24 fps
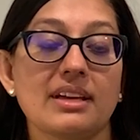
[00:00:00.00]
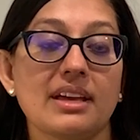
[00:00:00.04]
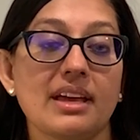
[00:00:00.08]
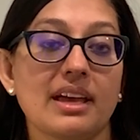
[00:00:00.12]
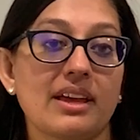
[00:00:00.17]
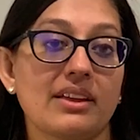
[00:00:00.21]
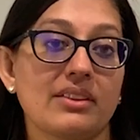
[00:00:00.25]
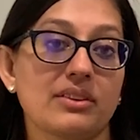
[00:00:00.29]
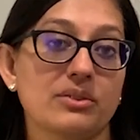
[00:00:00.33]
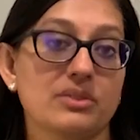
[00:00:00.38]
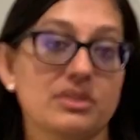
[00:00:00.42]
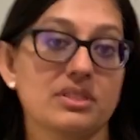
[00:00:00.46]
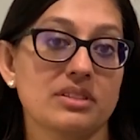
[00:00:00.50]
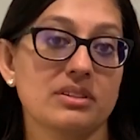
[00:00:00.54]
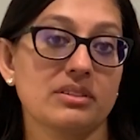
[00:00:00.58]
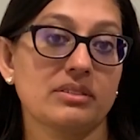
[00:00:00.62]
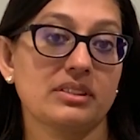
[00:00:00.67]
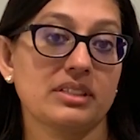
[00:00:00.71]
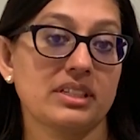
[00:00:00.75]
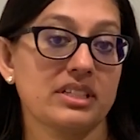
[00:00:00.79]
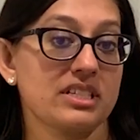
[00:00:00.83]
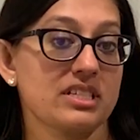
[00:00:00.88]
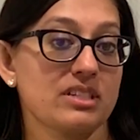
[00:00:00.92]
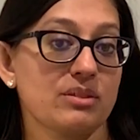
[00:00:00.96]
and there still
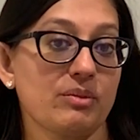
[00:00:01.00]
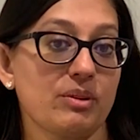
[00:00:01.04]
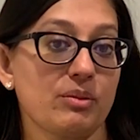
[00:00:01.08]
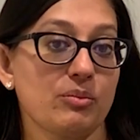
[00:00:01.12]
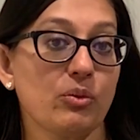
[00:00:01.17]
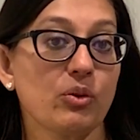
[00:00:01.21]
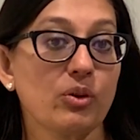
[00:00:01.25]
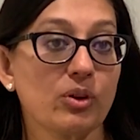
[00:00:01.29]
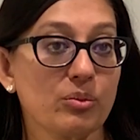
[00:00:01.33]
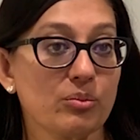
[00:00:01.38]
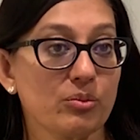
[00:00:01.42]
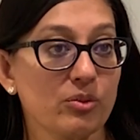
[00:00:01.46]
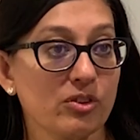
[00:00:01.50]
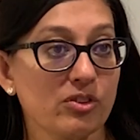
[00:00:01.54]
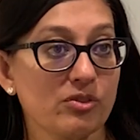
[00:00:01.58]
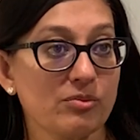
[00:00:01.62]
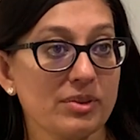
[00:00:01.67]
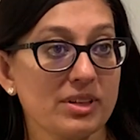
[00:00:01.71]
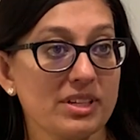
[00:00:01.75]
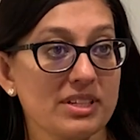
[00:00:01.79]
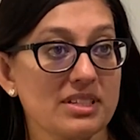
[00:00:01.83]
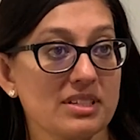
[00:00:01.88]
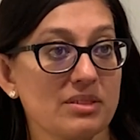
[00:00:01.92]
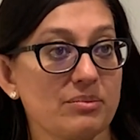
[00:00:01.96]
needs to be more
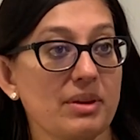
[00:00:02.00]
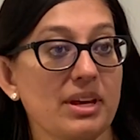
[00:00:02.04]
improvements in